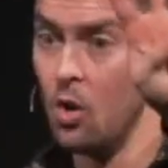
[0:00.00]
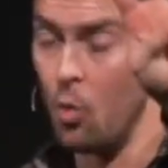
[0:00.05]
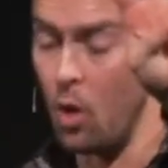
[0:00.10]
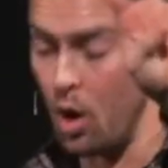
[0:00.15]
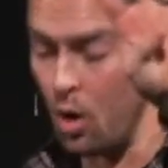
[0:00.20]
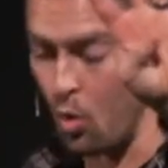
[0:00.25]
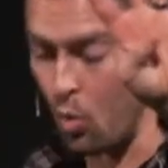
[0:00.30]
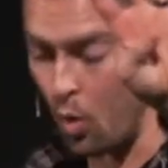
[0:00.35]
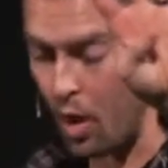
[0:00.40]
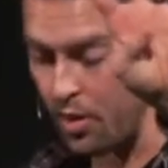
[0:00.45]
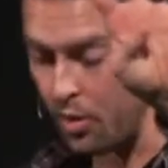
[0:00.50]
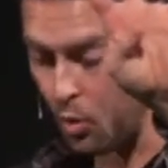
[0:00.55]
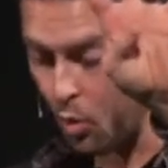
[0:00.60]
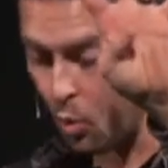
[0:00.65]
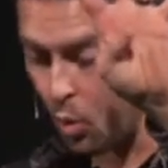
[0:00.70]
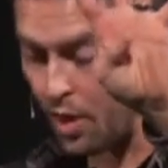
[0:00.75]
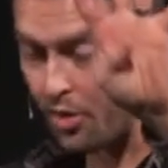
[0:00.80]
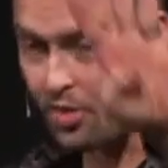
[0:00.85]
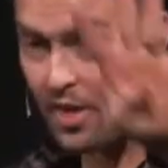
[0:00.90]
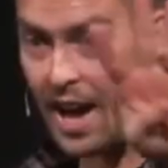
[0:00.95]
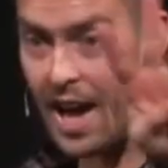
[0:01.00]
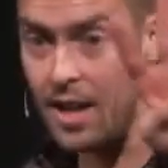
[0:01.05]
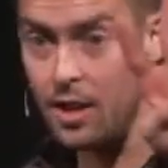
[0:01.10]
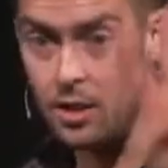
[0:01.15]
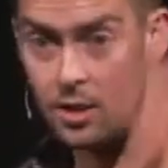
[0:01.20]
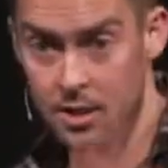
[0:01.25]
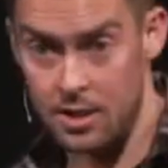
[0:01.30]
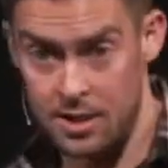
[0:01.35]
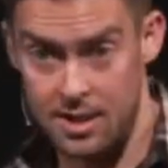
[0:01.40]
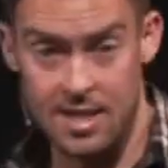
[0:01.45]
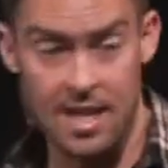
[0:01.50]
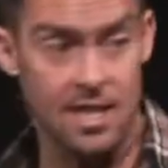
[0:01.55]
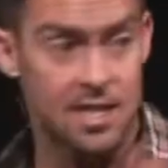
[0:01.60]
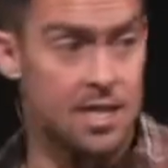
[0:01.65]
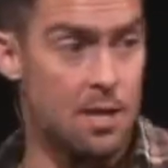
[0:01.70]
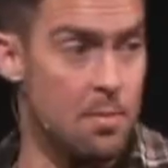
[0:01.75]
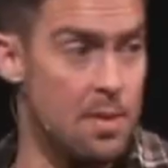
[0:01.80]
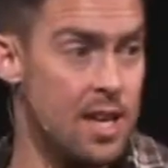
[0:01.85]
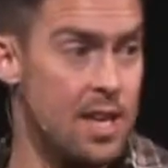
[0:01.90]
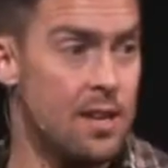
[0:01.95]
What what what that says
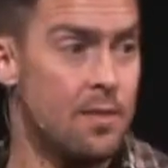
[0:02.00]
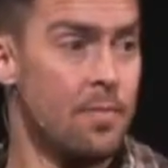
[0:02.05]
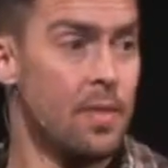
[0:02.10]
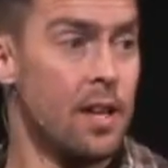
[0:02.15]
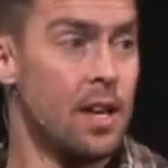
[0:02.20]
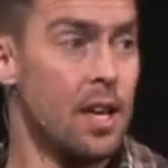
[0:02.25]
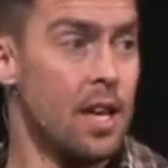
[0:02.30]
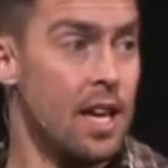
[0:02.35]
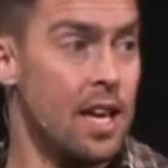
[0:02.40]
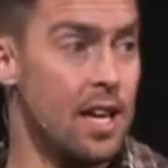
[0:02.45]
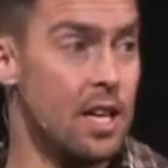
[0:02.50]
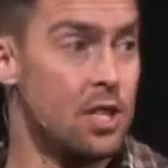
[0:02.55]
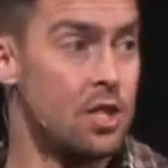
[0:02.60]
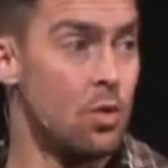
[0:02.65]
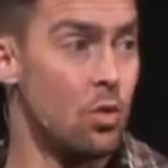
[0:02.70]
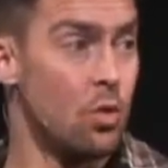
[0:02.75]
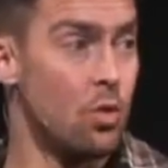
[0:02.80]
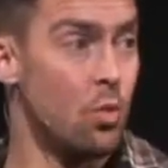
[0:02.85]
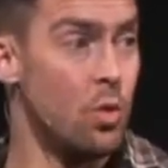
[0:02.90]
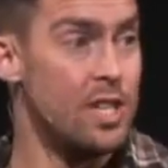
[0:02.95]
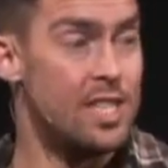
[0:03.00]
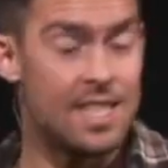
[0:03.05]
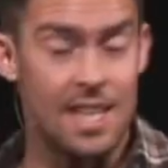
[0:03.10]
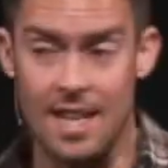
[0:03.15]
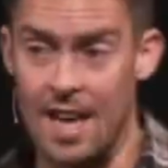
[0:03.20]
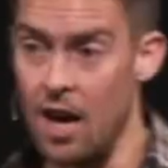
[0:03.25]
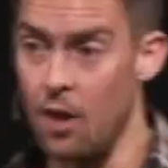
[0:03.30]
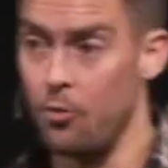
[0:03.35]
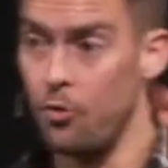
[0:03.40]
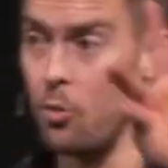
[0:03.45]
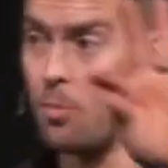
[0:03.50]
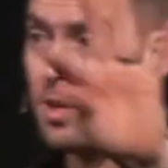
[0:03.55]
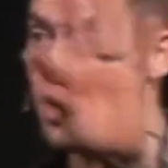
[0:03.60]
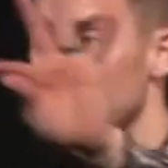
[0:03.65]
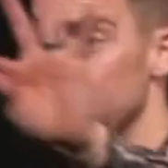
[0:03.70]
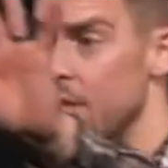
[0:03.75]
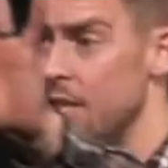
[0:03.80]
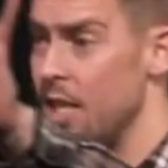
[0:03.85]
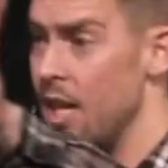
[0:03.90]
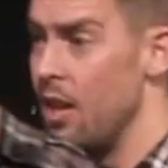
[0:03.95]
to me is we sit down for
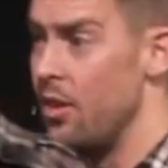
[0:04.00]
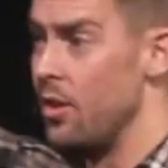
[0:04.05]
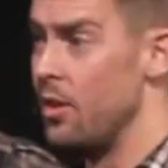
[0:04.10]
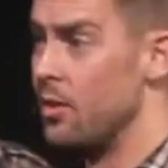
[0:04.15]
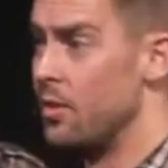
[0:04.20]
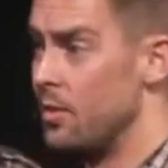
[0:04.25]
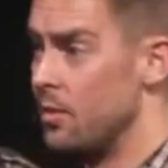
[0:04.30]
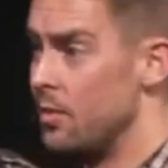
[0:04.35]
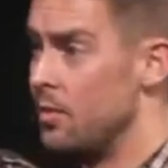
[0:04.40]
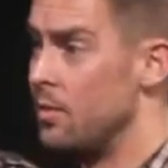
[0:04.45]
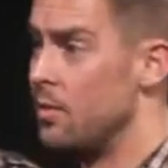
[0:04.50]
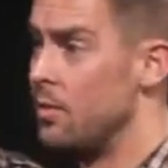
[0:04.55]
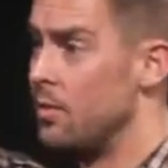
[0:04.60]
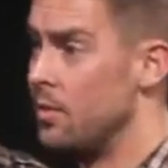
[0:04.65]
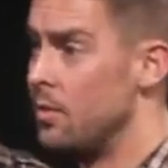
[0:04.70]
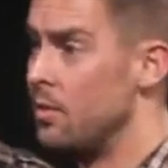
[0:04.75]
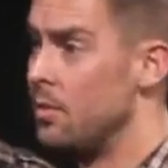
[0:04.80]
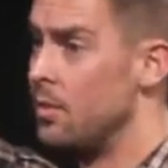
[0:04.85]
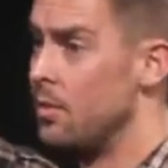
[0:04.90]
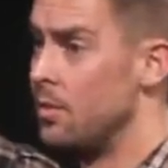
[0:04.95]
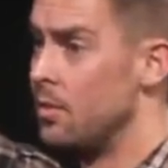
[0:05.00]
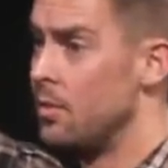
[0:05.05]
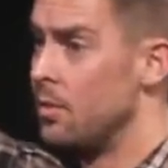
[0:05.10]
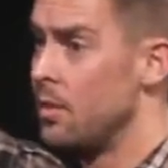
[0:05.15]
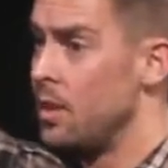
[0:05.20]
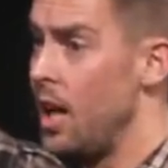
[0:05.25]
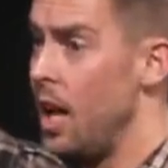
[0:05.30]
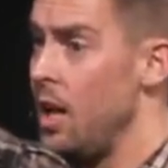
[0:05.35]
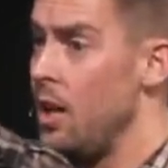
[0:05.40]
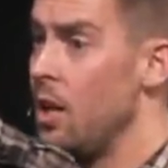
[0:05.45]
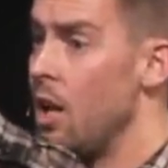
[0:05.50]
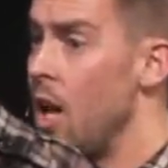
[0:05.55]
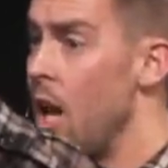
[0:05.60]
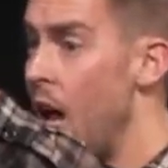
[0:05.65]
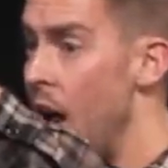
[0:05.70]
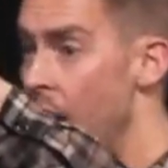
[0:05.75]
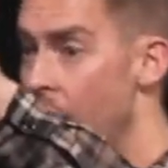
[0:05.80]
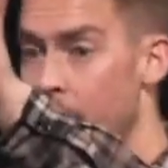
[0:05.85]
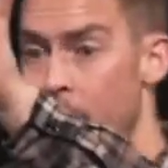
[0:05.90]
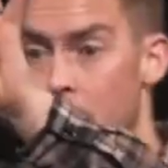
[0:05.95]
meals together. Okay?
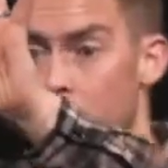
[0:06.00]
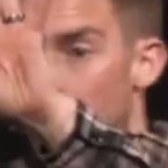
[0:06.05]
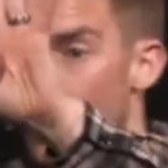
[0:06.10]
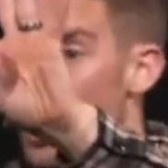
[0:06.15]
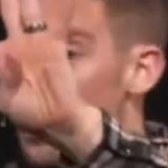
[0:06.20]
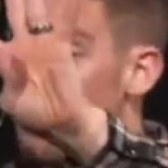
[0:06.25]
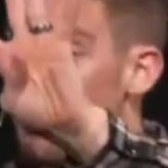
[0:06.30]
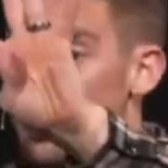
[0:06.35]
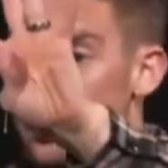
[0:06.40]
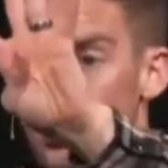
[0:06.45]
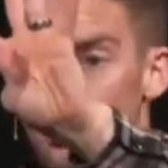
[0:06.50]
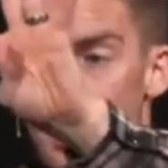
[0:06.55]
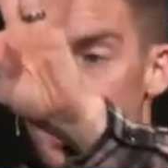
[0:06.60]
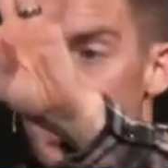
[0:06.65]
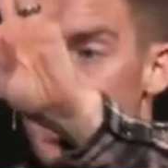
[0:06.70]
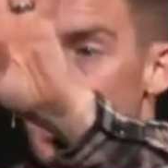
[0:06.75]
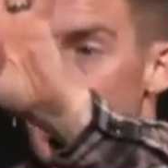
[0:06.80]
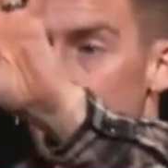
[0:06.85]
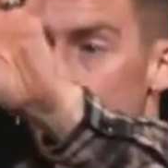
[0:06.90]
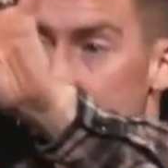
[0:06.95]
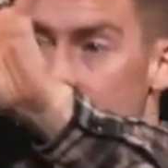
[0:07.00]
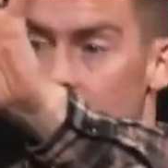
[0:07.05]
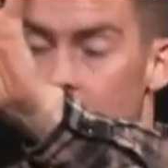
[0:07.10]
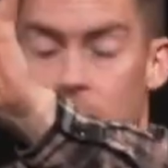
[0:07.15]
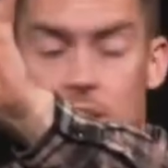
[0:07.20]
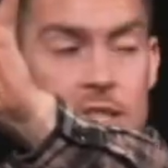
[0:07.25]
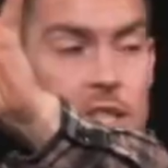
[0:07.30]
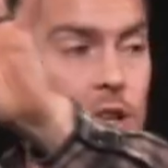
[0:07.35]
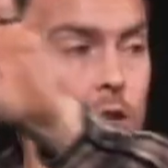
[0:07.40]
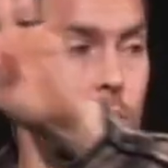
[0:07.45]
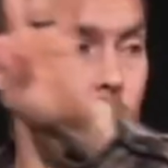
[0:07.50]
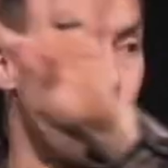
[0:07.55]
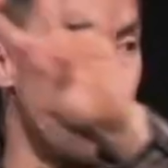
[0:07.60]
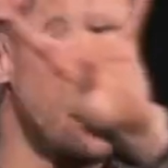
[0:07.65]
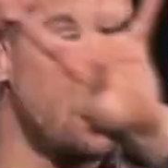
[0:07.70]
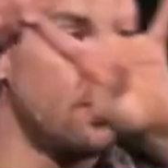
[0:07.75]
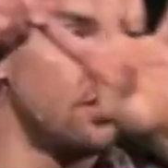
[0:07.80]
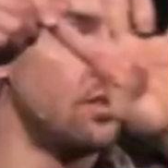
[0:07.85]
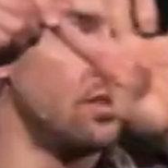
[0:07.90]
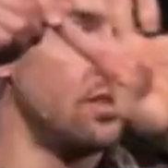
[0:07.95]
I'm at breakfast with my kids every single
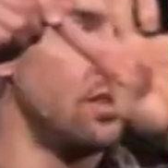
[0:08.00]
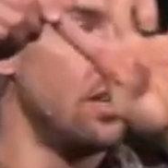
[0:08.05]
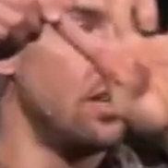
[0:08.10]
morning,